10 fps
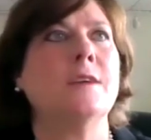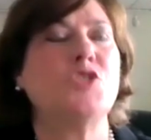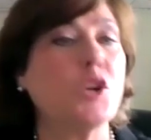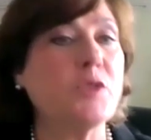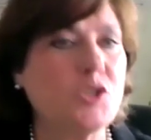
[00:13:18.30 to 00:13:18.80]

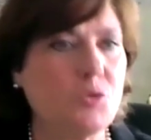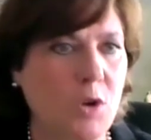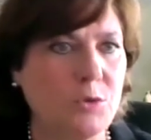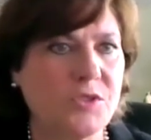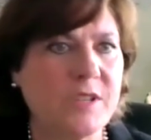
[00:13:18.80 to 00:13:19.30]
cherished
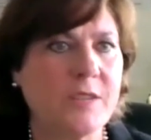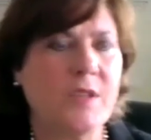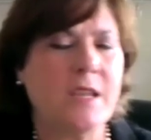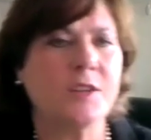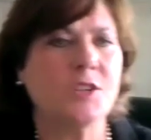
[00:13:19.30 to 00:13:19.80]
roles in
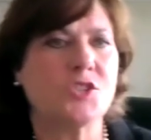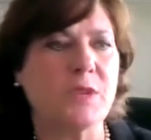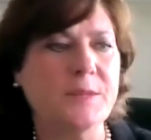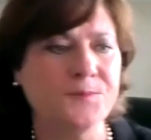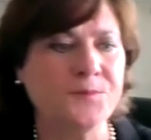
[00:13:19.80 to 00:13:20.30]
the
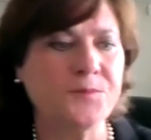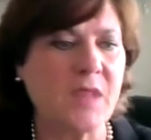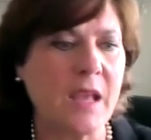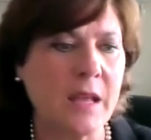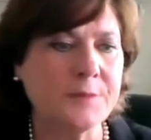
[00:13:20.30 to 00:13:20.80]
industry.
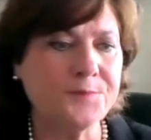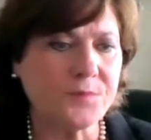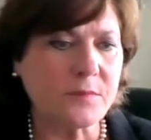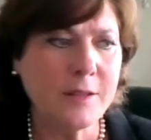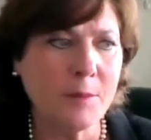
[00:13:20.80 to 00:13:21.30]
And
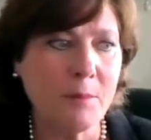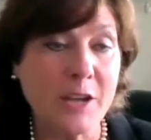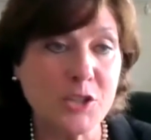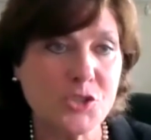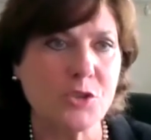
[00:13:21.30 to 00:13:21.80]
the
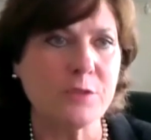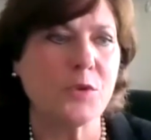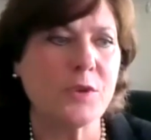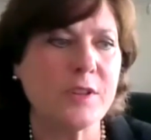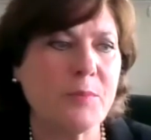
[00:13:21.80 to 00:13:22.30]
manager
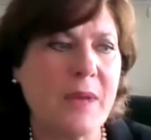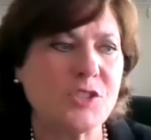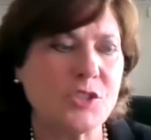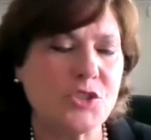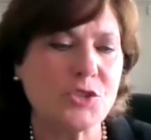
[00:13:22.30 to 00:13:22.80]
for the
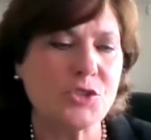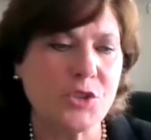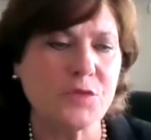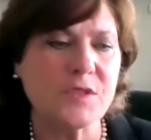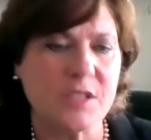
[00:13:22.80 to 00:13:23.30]
passenger
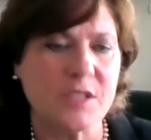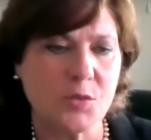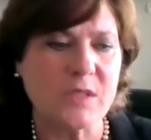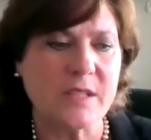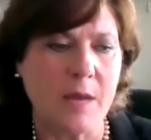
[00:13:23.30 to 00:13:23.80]
services
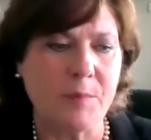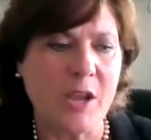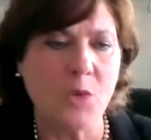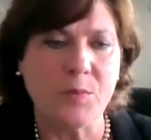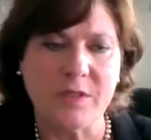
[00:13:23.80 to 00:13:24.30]
was
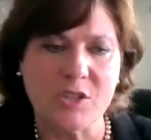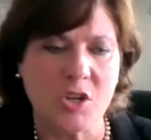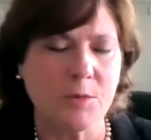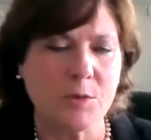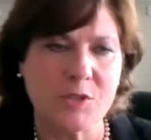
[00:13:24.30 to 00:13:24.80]
coming open. The
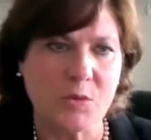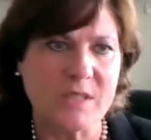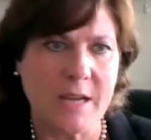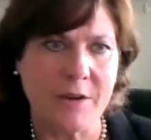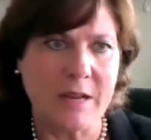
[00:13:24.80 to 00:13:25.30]
gentleman was
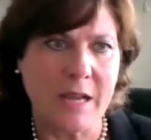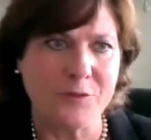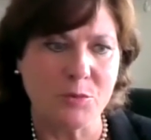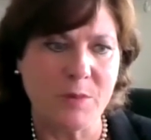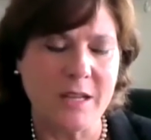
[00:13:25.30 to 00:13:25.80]
retiring
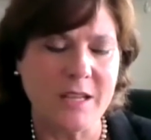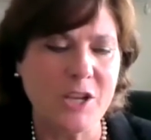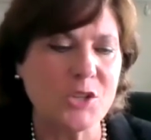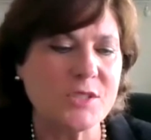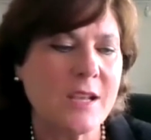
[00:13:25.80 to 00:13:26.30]
after many
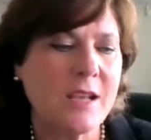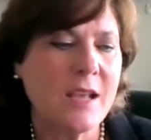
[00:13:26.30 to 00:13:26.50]
years.